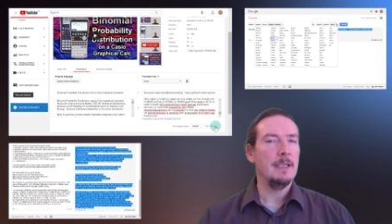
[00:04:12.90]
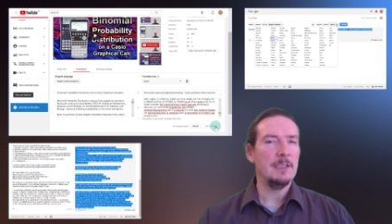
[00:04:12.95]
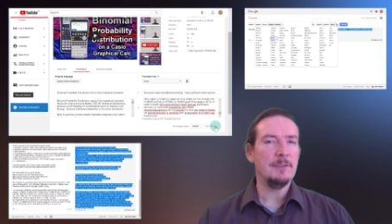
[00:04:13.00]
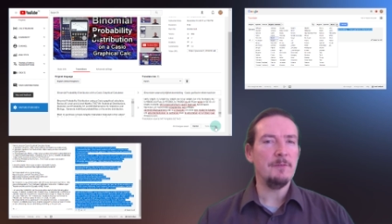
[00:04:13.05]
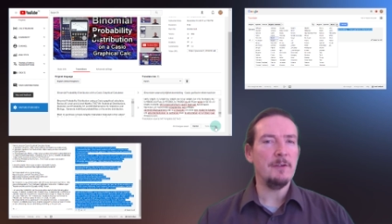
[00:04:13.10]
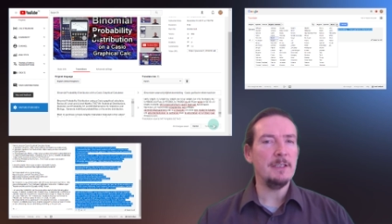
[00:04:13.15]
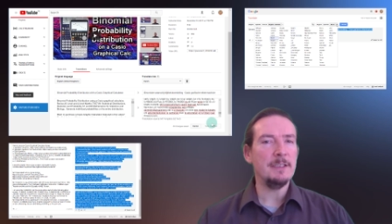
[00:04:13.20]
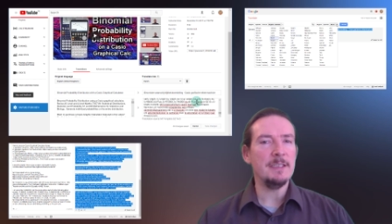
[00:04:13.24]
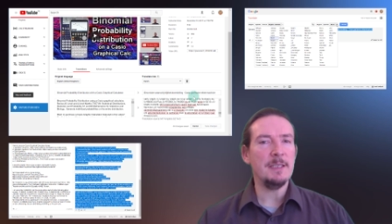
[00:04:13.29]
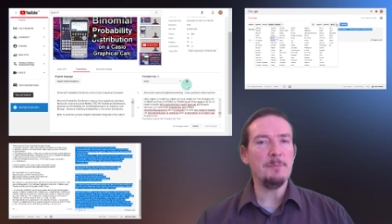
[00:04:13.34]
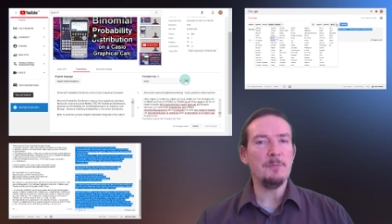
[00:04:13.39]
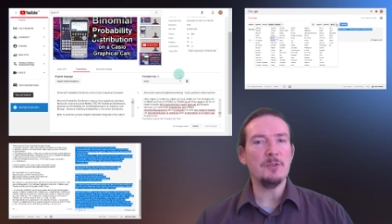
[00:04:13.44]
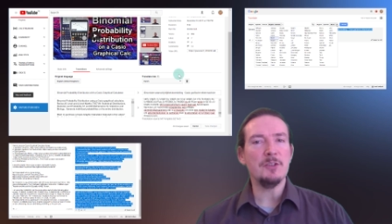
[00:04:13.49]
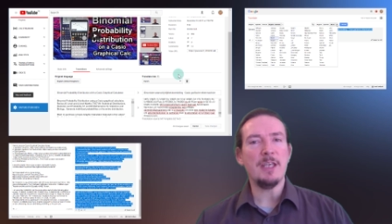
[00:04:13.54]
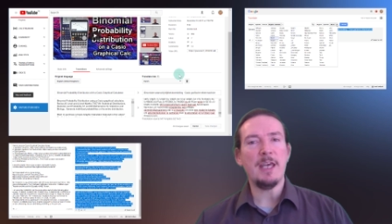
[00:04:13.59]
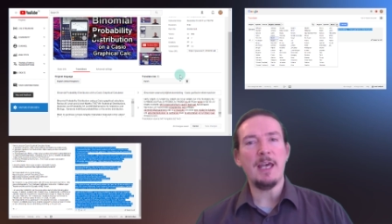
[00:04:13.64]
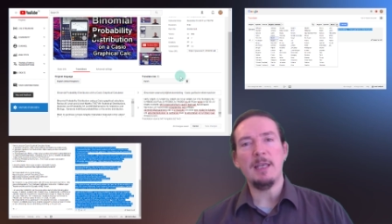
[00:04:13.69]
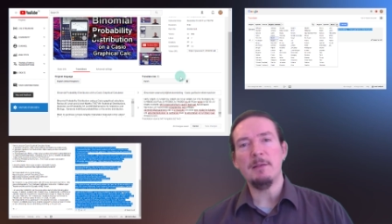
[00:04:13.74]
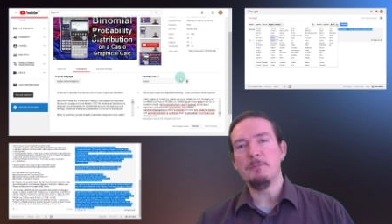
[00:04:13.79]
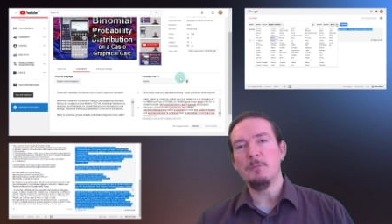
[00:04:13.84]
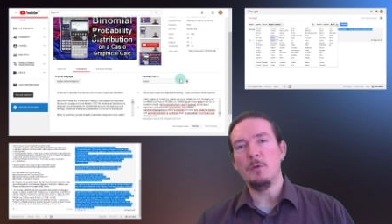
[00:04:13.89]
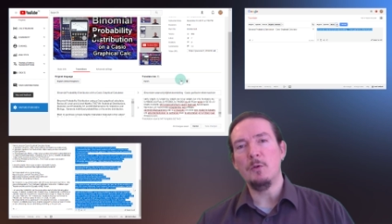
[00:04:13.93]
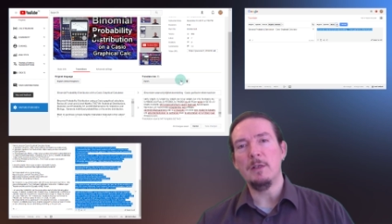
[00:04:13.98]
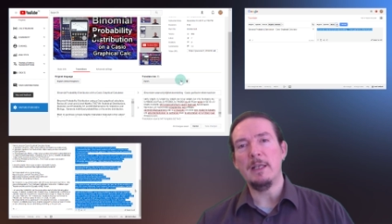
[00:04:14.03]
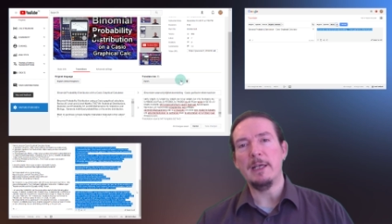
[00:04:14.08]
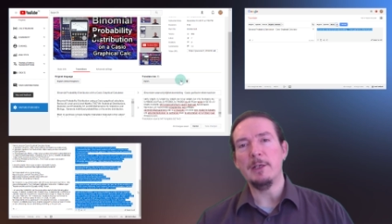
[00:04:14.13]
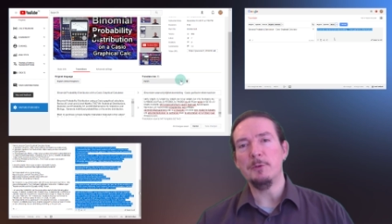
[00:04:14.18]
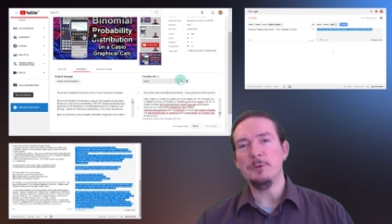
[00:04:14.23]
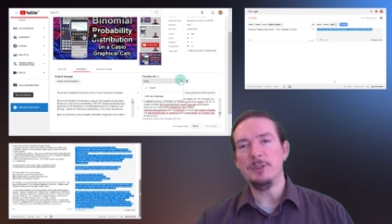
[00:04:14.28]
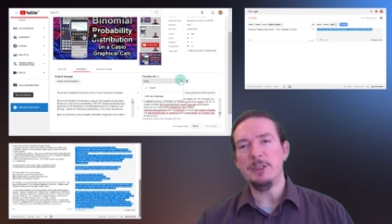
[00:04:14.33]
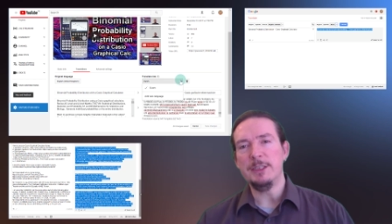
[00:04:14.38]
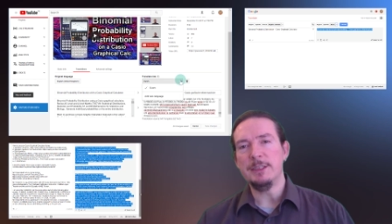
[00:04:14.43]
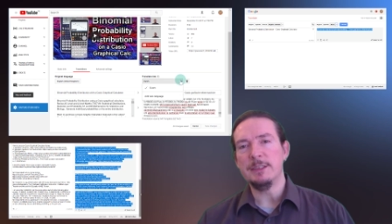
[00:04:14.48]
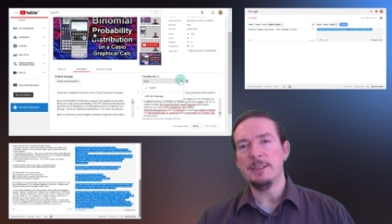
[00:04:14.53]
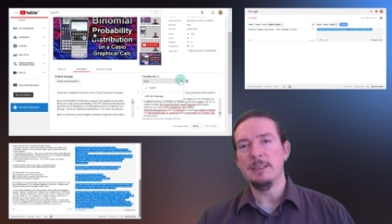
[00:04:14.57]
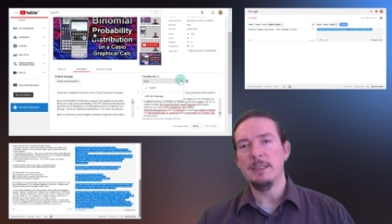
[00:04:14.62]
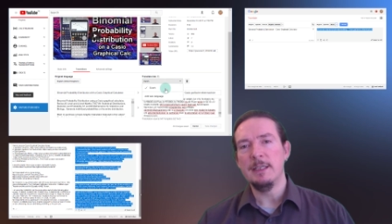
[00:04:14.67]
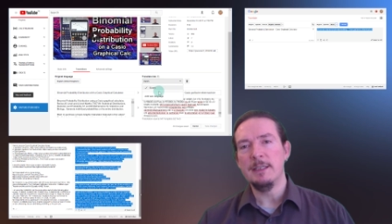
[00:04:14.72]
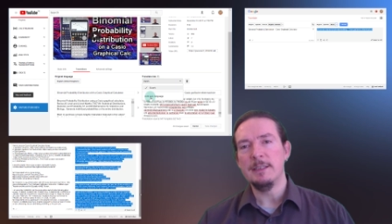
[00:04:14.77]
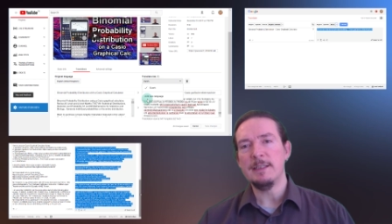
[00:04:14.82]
It's very simple to add more languages.